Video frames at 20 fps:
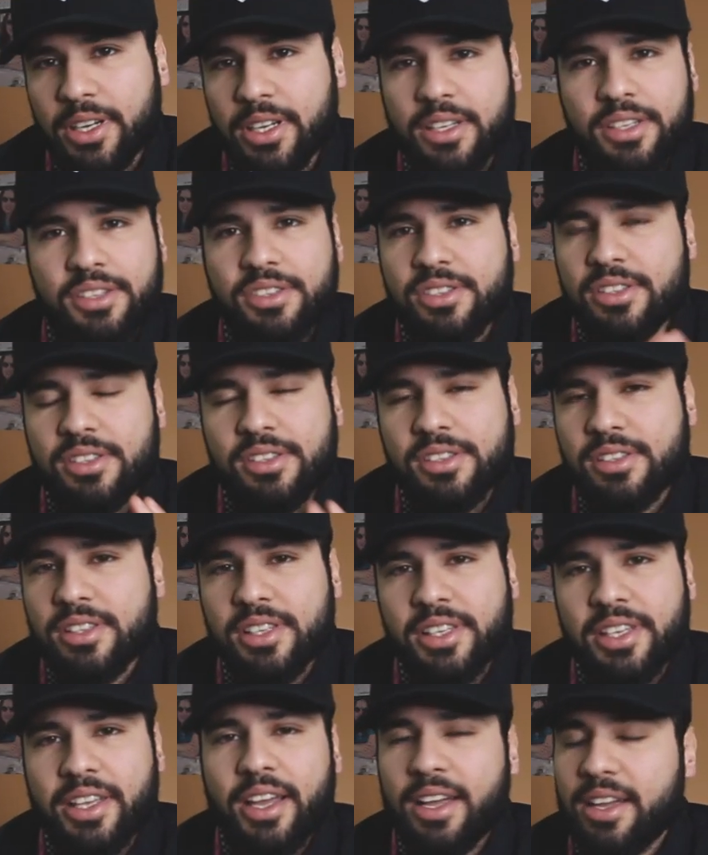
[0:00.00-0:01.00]
It's
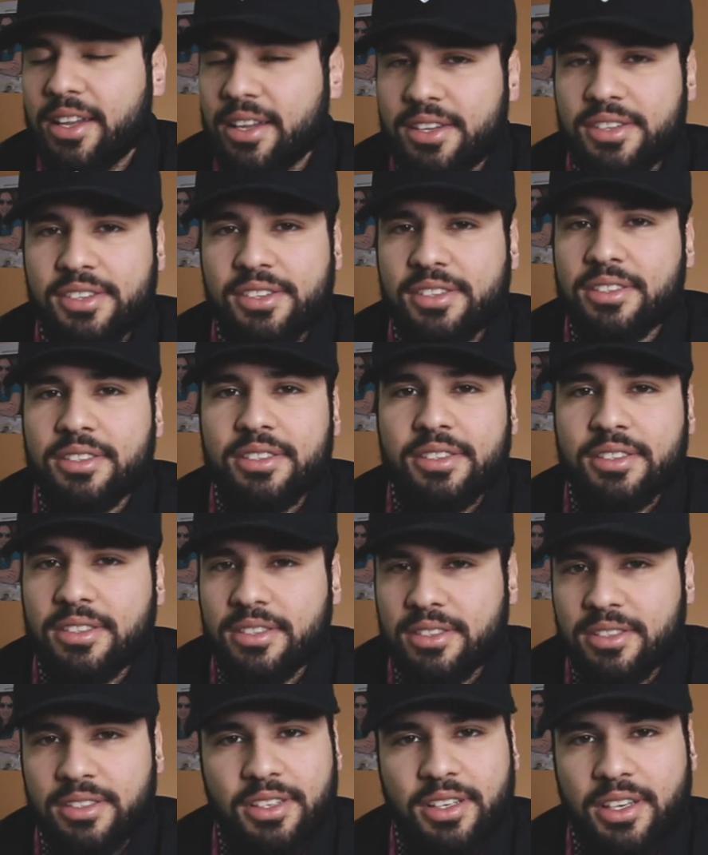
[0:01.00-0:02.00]
just, yeah, it's
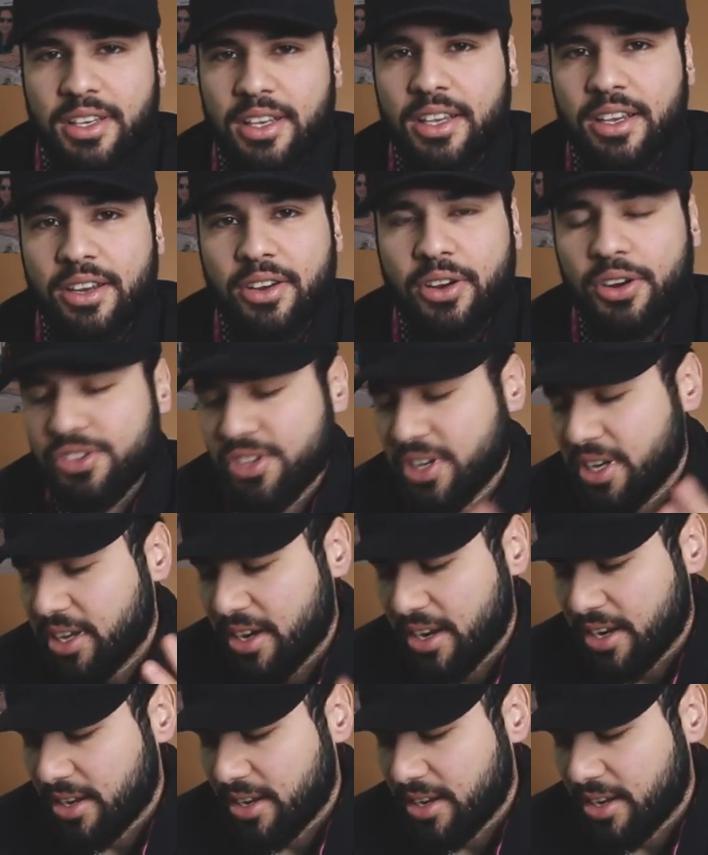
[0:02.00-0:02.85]
just, go check it